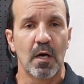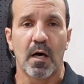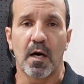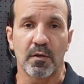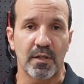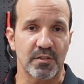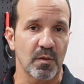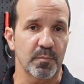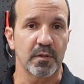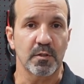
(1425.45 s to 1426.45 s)
That's
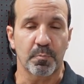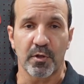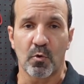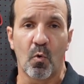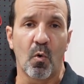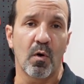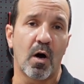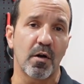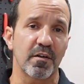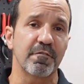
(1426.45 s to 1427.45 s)
something that's pretty cool.
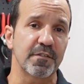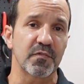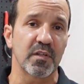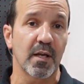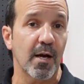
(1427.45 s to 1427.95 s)
115